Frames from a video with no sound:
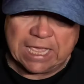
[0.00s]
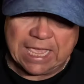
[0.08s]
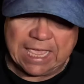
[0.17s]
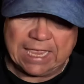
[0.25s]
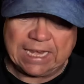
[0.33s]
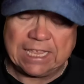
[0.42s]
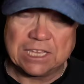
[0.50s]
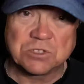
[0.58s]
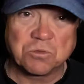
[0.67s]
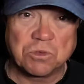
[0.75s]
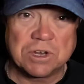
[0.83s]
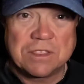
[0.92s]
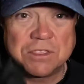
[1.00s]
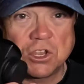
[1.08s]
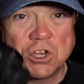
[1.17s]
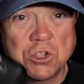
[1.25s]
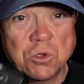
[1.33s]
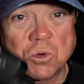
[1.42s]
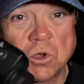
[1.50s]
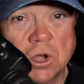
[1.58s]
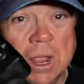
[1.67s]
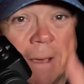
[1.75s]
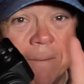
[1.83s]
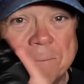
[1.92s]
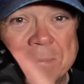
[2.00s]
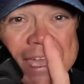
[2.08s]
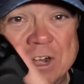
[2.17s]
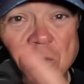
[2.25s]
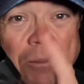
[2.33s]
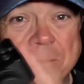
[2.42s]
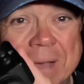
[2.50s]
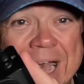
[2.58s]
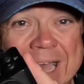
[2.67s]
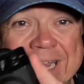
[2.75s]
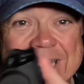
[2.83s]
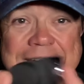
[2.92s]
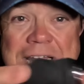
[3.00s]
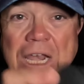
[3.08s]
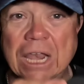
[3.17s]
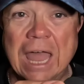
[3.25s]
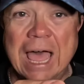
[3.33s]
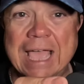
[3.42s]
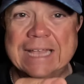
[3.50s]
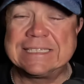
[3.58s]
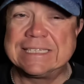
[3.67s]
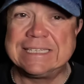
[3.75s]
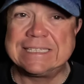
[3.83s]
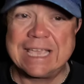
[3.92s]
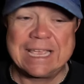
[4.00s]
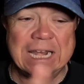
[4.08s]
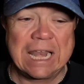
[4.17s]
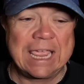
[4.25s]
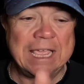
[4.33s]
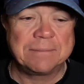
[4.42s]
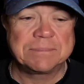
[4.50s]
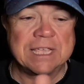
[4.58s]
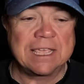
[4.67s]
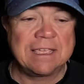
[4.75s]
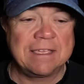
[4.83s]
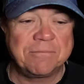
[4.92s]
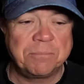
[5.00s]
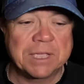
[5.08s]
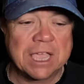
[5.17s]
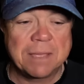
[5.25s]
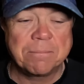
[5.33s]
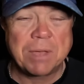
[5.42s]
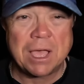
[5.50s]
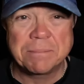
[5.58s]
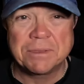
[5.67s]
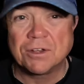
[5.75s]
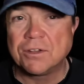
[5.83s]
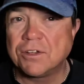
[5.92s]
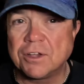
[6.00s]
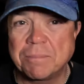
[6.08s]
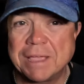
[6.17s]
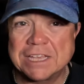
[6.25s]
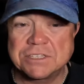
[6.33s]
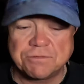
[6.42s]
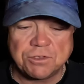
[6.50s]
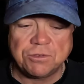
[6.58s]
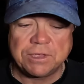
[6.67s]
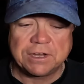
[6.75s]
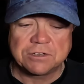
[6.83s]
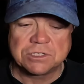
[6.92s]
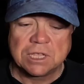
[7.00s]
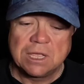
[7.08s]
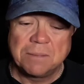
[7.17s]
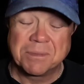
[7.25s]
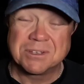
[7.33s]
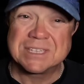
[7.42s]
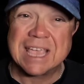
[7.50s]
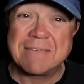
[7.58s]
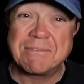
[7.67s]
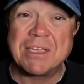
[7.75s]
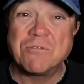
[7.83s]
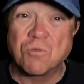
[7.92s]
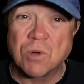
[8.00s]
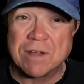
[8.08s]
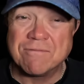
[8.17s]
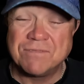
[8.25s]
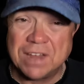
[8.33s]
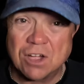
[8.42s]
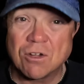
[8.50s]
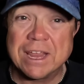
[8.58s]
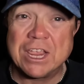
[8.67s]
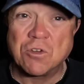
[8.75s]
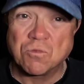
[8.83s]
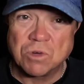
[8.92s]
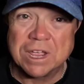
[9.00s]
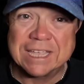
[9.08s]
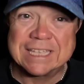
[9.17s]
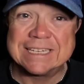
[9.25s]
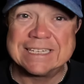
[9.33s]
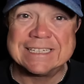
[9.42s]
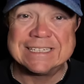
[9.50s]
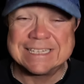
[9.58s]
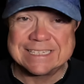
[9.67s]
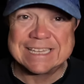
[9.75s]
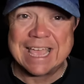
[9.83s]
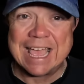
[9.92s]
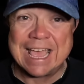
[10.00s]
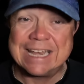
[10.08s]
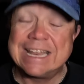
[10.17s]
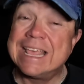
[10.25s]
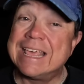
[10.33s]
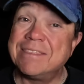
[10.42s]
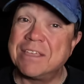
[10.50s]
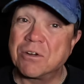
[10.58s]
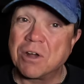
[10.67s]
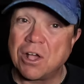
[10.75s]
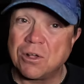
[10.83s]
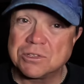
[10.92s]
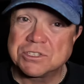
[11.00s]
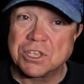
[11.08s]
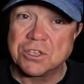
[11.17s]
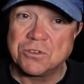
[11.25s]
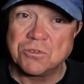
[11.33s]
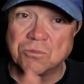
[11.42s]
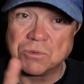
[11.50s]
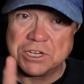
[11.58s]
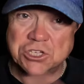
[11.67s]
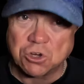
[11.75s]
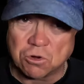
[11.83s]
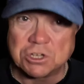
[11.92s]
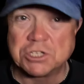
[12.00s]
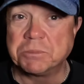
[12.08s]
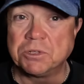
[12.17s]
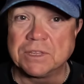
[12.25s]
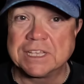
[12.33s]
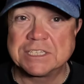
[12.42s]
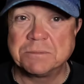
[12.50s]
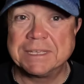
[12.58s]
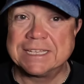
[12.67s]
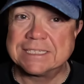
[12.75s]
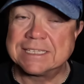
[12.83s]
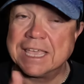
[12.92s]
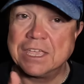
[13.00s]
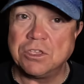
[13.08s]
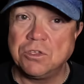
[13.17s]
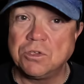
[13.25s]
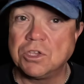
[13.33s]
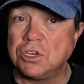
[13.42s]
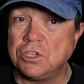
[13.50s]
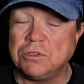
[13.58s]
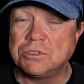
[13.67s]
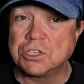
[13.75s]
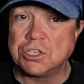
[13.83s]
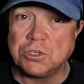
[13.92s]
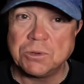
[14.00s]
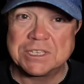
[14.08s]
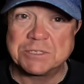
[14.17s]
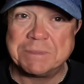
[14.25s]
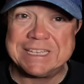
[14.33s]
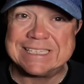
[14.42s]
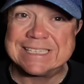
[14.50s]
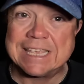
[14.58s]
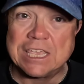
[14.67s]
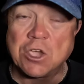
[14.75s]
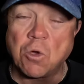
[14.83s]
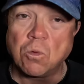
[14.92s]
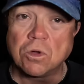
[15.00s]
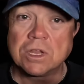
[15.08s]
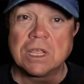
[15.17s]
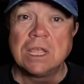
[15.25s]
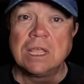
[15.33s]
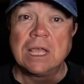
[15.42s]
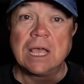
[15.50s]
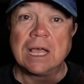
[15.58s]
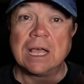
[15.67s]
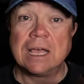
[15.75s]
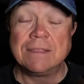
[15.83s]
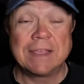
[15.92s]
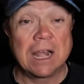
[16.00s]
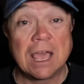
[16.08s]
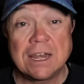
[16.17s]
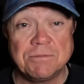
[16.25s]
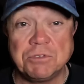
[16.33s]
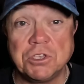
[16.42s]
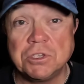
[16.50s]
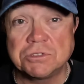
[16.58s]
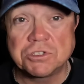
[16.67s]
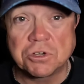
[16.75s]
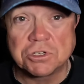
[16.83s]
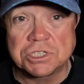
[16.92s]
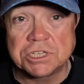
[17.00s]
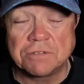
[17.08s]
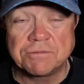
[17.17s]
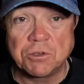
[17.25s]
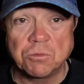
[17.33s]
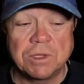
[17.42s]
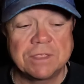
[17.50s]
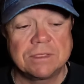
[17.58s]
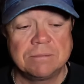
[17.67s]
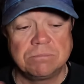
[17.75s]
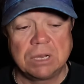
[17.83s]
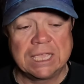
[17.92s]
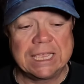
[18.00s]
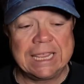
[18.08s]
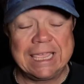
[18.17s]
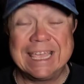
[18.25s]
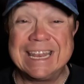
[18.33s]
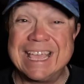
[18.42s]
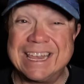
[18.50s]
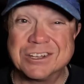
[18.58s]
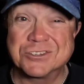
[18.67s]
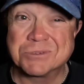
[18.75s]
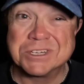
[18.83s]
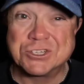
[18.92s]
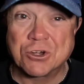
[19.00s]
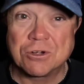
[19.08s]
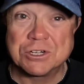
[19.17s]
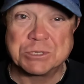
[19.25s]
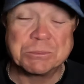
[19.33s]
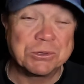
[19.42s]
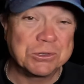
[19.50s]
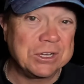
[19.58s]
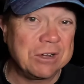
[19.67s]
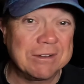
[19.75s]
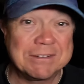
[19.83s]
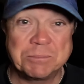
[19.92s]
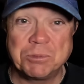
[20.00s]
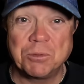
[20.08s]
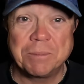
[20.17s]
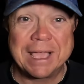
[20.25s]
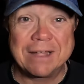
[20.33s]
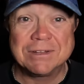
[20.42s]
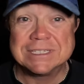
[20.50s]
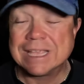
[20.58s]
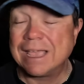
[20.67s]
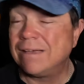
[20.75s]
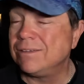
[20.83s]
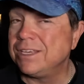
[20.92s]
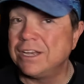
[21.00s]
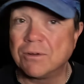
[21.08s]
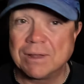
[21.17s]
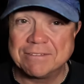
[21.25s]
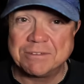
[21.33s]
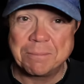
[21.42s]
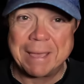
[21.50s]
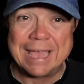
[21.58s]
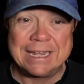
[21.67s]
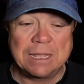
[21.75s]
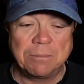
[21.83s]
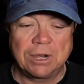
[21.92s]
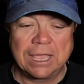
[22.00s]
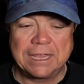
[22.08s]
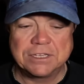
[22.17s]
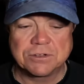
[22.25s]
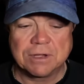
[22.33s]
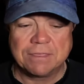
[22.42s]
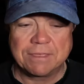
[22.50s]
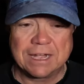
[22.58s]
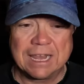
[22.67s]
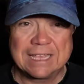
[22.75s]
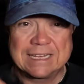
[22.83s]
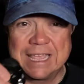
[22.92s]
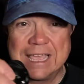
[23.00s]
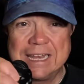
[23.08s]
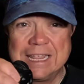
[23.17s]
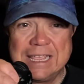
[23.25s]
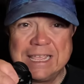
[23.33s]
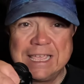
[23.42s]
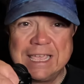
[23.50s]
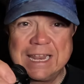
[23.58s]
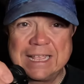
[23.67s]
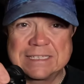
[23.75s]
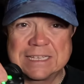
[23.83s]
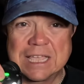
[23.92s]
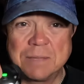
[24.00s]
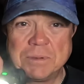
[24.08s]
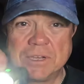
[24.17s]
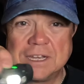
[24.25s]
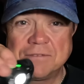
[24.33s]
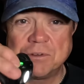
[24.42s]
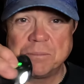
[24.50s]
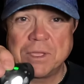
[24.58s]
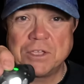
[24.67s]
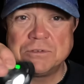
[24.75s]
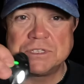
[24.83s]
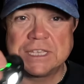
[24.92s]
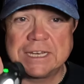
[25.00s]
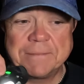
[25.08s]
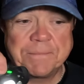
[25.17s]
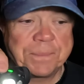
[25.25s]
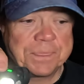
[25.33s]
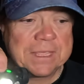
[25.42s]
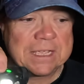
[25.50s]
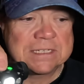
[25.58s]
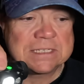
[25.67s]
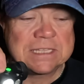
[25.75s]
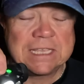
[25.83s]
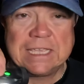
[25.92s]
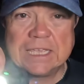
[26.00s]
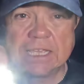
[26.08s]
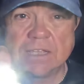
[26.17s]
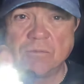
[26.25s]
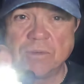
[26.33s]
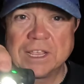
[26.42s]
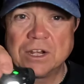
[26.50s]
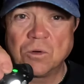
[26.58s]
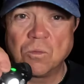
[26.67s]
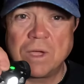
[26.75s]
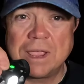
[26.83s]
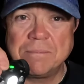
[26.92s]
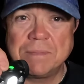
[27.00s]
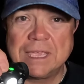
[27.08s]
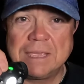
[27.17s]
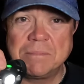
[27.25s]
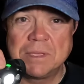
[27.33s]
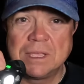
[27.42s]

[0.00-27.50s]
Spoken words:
It is one of the newer metal bodied lights. These headlamps have become popular here in the past few years because they have a very rugged design. They're also rechargeable. That's the biggest thing. You can use a USB-C cord that a lot of you use to charge cell phone with, plug it in, and it's rechargeable. You don't have to pull batteries out. You don't have to buy AA's or anything like that. It has a couple of different modes in it. That's the regular white beam,